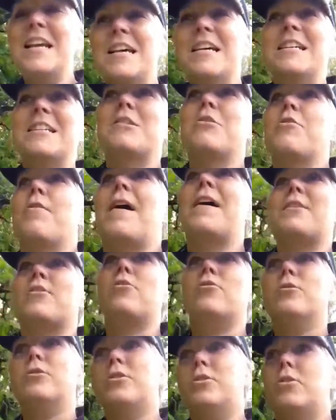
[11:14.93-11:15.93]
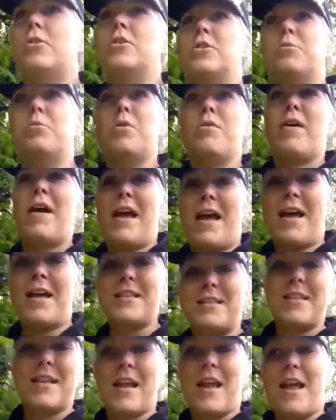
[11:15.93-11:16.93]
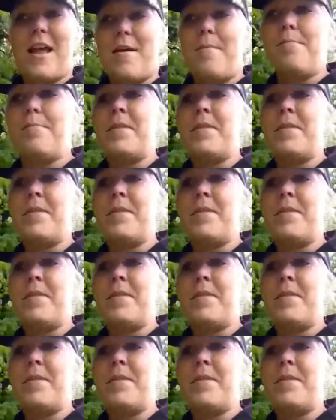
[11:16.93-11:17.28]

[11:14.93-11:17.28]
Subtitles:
So we've had all sorts. We've had a